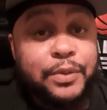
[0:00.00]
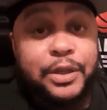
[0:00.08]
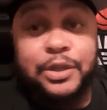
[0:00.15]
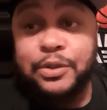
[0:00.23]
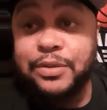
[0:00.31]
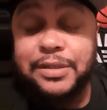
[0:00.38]

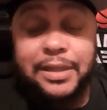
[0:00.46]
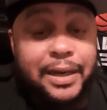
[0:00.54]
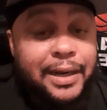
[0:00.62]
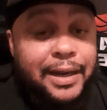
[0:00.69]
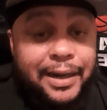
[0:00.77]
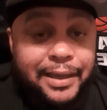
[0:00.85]
with Houston
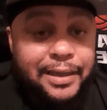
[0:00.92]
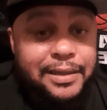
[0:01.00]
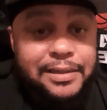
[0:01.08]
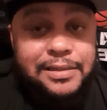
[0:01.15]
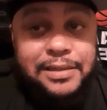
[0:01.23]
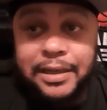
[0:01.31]
and the
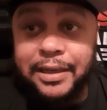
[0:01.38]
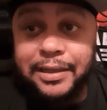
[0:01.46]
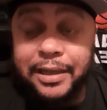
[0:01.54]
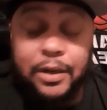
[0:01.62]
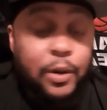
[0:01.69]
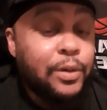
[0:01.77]
Lakers
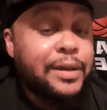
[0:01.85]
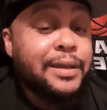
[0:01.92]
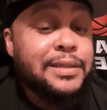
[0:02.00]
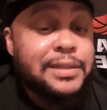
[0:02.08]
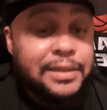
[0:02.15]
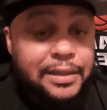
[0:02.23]
than
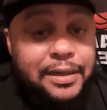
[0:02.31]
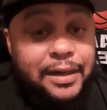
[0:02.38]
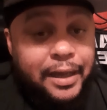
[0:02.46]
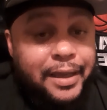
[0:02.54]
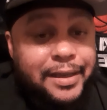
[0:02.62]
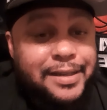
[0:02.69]
OKC and the
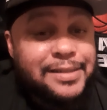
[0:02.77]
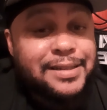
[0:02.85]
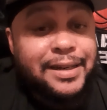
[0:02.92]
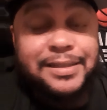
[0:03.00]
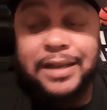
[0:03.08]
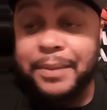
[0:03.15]
Lakers.
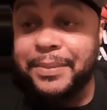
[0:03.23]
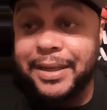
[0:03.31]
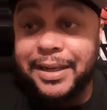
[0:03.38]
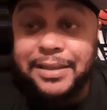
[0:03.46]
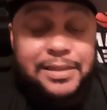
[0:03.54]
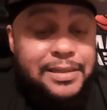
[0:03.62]

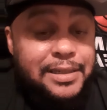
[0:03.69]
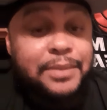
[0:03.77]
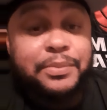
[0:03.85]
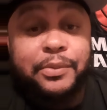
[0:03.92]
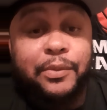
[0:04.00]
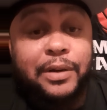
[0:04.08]
Let's just
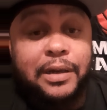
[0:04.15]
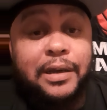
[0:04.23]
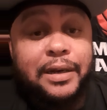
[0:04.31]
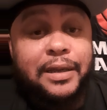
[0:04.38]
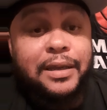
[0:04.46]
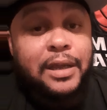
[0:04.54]
keep it
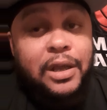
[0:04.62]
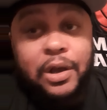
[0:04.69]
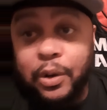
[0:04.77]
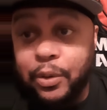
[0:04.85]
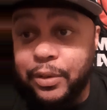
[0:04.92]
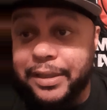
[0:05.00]
100.
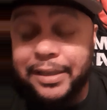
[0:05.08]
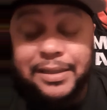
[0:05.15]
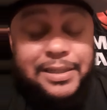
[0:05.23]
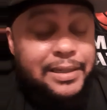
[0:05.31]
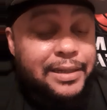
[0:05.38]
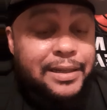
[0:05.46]

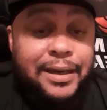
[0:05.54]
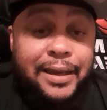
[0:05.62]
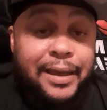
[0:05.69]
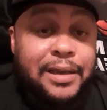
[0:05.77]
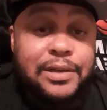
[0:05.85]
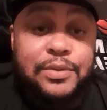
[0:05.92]
OKC and the
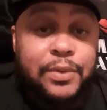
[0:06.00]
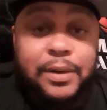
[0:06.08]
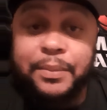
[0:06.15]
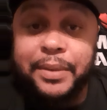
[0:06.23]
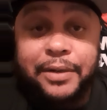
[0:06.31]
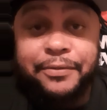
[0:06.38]
Lakers would
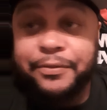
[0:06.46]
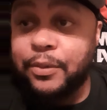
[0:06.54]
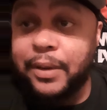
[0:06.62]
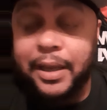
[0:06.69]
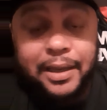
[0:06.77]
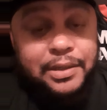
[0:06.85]
have been a
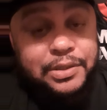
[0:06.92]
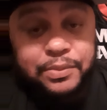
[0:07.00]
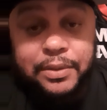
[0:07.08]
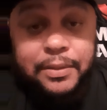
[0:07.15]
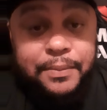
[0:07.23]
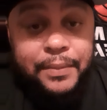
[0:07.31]
full game
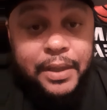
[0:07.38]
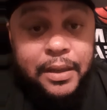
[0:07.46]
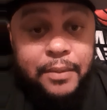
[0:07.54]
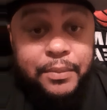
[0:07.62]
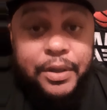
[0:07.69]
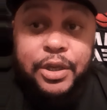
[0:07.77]
sweep.
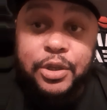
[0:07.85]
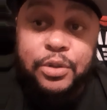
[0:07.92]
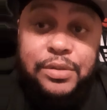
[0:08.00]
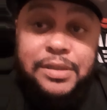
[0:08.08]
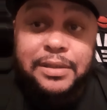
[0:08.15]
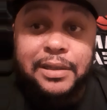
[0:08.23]
But
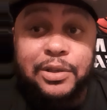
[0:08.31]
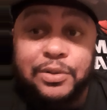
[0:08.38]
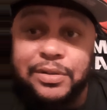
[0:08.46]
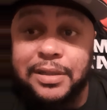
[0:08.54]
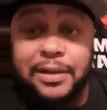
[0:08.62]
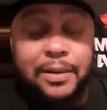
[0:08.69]

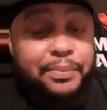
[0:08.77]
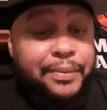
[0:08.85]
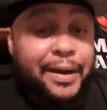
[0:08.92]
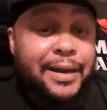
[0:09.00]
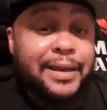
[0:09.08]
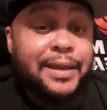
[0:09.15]
Houston could
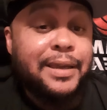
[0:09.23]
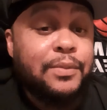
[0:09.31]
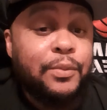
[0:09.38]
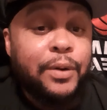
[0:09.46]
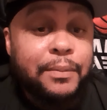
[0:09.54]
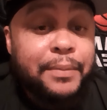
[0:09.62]
probably get
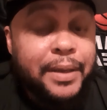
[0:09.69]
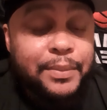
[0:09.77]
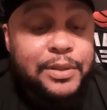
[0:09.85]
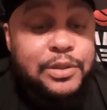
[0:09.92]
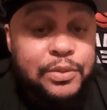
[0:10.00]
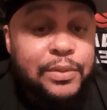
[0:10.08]
one,
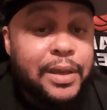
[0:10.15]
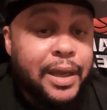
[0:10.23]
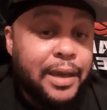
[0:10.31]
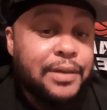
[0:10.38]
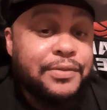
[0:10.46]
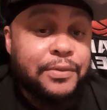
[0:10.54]
maybe two
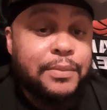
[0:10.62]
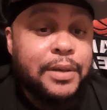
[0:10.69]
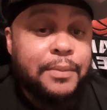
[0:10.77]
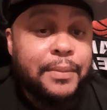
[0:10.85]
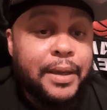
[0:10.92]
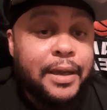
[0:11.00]
games from
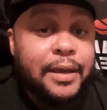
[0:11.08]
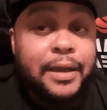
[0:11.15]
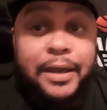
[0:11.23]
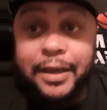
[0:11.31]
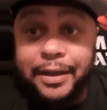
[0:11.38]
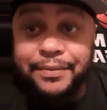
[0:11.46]
them, man,
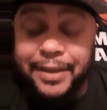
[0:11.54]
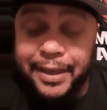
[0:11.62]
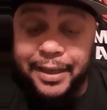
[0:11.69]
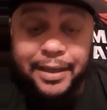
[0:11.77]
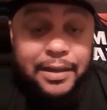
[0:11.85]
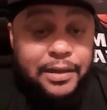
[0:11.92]
if
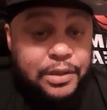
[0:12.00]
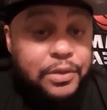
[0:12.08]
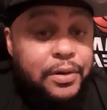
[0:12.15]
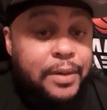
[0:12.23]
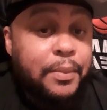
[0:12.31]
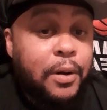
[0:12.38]
they're hitting the
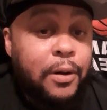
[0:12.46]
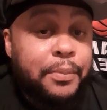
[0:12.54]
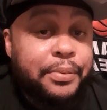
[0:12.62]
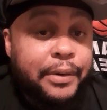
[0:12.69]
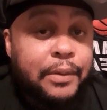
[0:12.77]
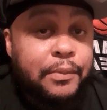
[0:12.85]
three ball
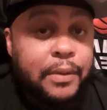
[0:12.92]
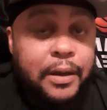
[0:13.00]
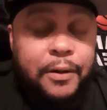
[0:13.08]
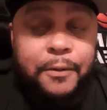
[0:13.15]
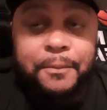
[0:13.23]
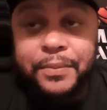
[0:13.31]
pretty
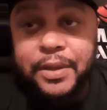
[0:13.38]
well.